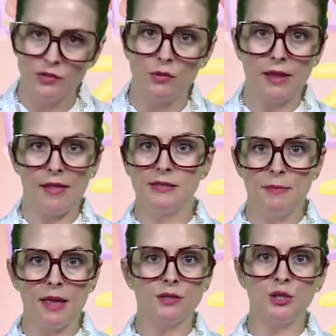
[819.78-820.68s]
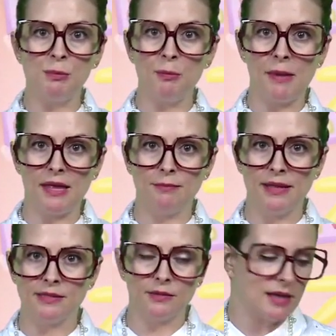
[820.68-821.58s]
So now let's make a Superman
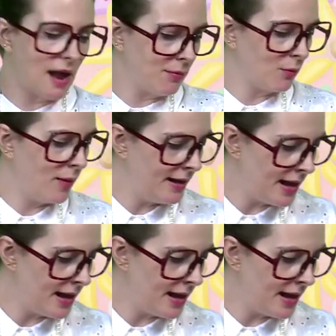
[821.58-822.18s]
pencil topper. Why